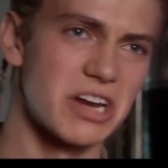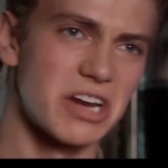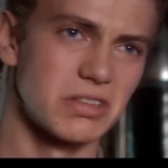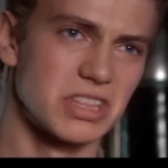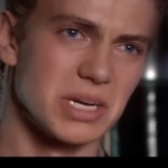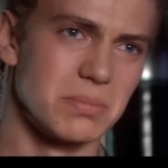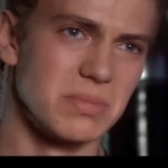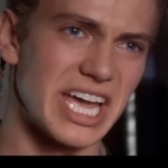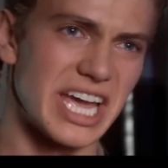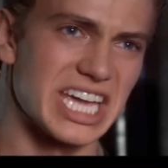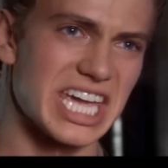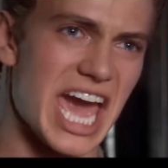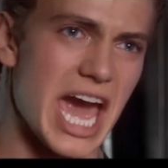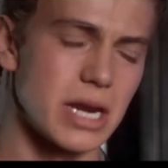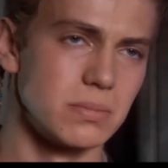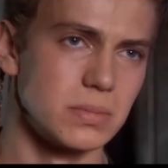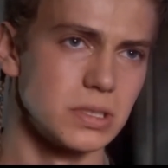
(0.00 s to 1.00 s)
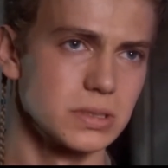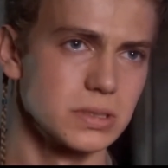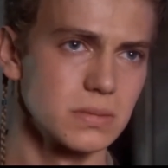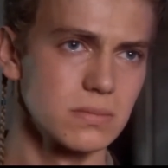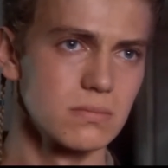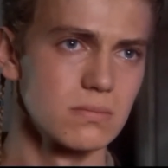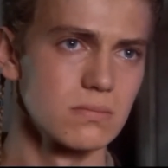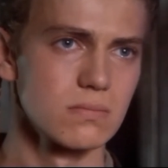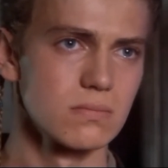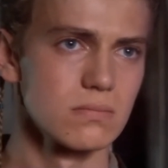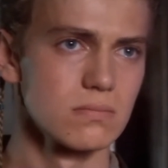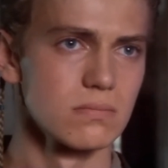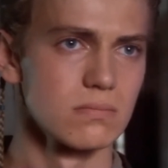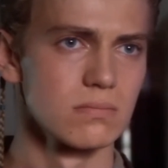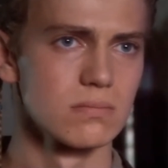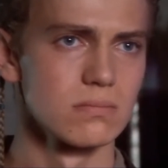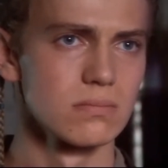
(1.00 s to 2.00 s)
because I was so happy to
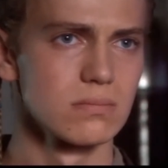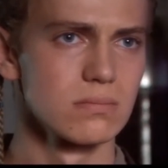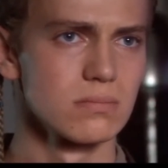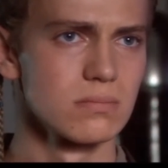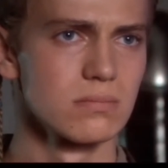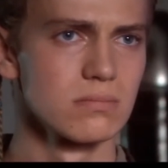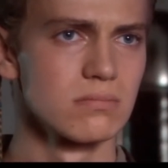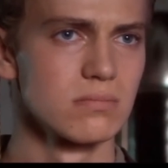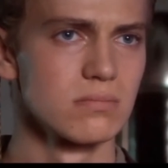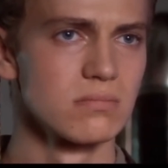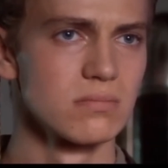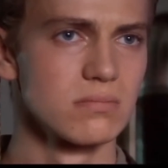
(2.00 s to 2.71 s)
see that Hayden